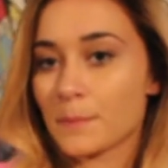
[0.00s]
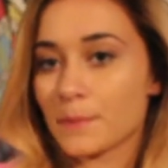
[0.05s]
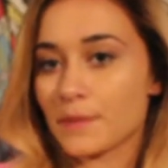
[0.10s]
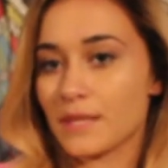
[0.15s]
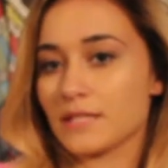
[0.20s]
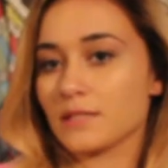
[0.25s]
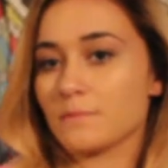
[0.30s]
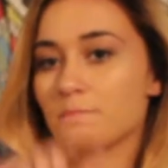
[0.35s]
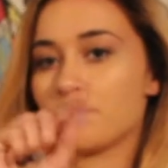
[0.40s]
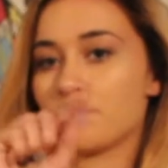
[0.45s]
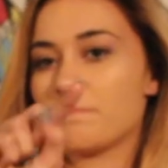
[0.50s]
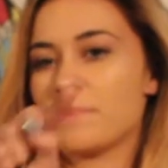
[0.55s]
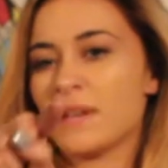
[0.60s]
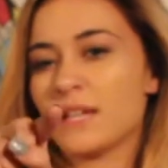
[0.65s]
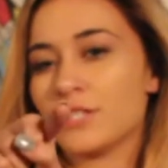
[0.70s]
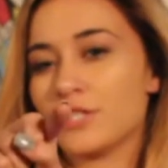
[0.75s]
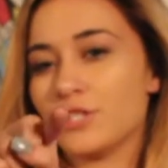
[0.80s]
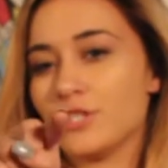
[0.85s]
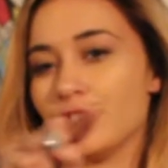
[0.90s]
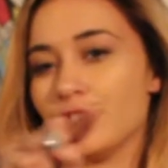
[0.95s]
that
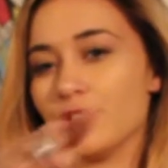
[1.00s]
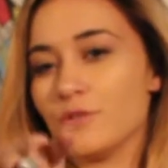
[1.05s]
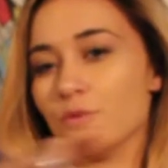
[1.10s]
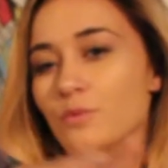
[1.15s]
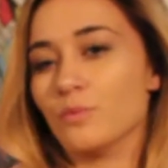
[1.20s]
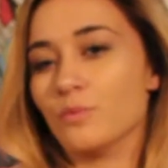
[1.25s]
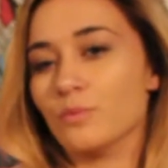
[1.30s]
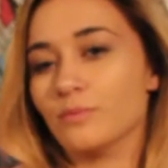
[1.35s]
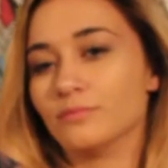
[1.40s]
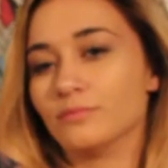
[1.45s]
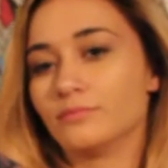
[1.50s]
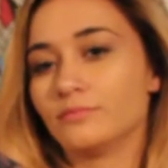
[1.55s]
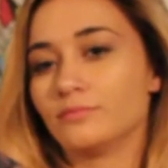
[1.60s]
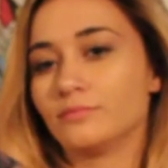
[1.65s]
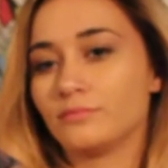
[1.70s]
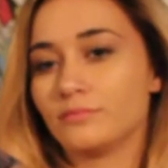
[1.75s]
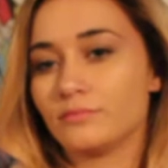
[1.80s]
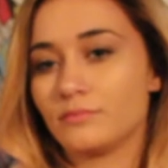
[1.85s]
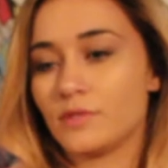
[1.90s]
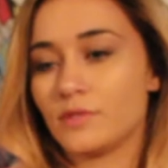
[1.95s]
picks you
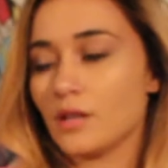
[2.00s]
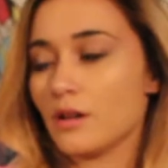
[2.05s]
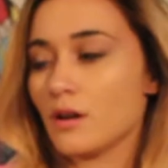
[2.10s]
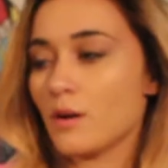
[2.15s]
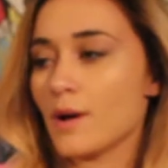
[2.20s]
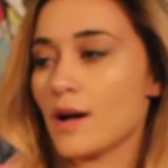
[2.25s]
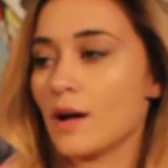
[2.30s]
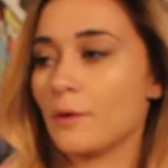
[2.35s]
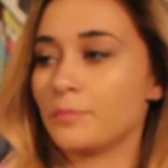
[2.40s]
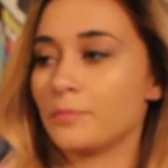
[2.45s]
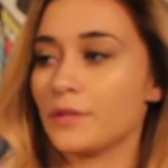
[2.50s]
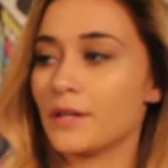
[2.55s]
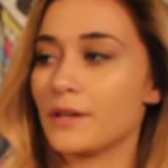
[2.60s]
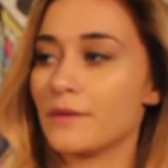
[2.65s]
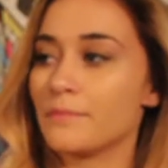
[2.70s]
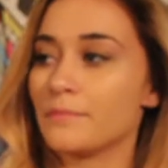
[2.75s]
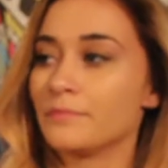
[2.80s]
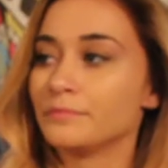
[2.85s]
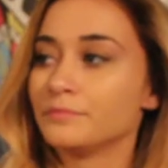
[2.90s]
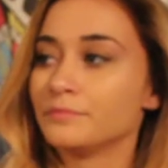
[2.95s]
to go help
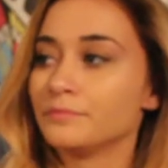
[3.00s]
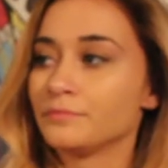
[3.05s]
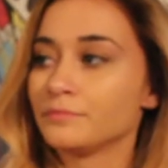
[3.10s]
them